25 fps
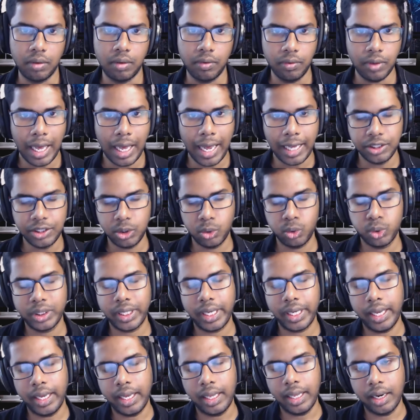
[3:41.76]
as you
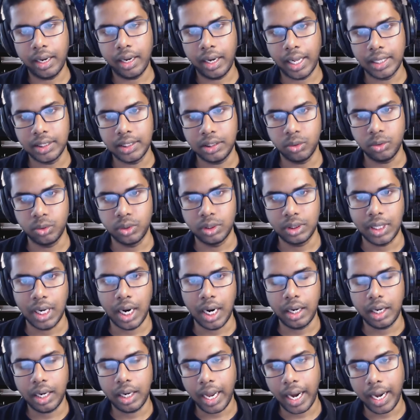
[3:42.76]
scale and as you
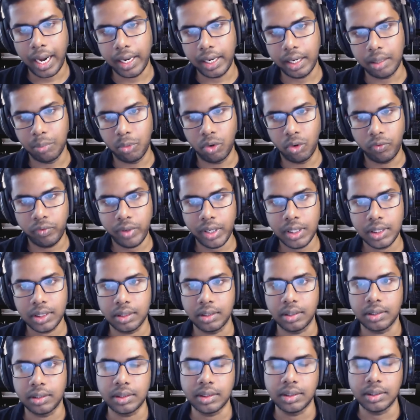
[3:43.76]
start adding more
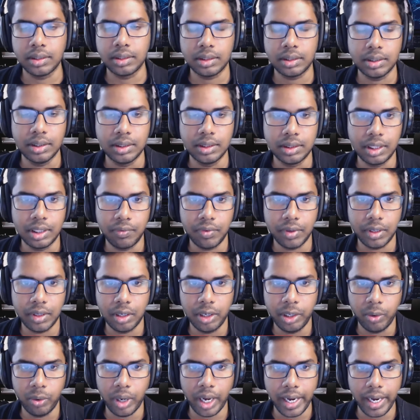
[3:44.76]
features, it's
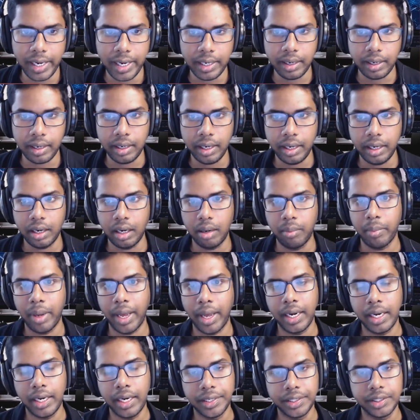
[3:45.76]
difficult to iterate and
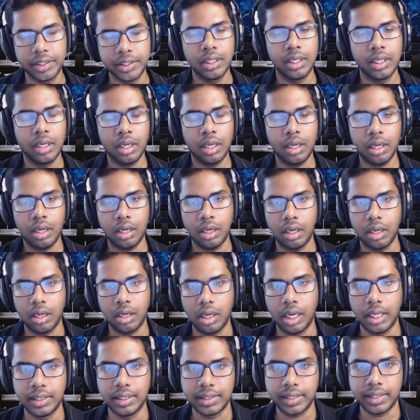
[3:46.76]
manage
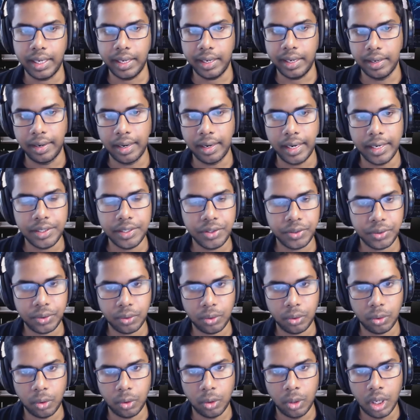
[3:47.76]
at scale, right?
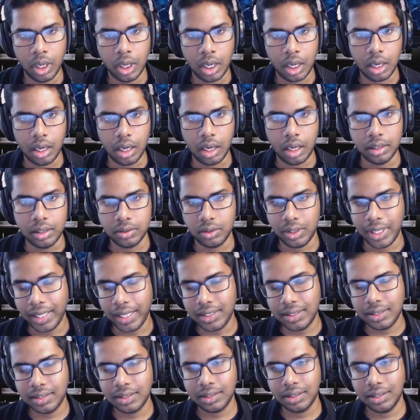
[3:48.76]
So
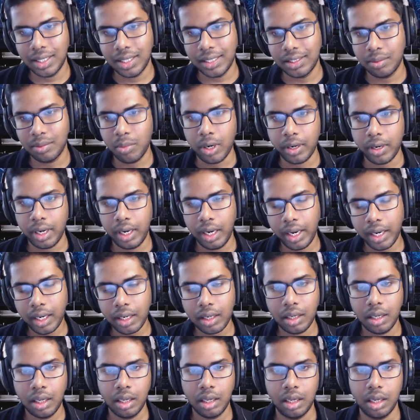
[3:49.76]
that's a
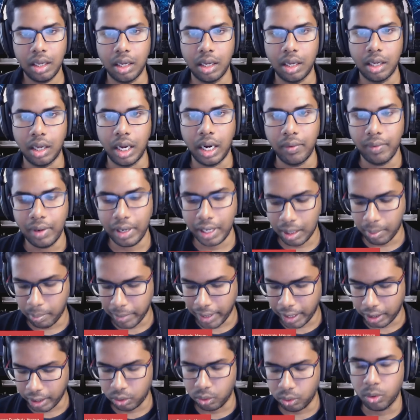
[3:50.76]
bottleneck, and we'll come
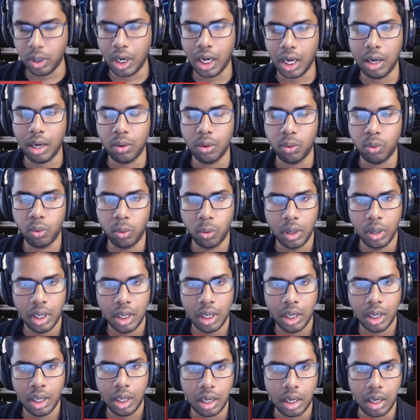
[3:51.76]
back to how
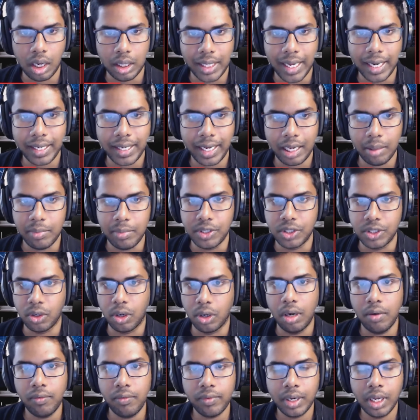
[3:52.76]
that can be
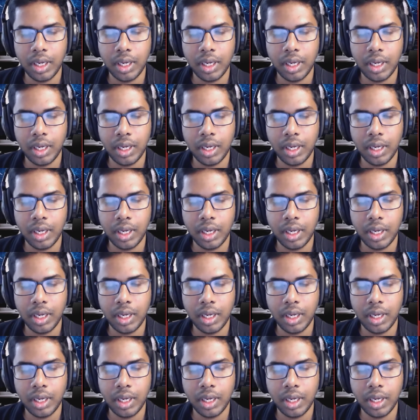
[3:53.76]
solved.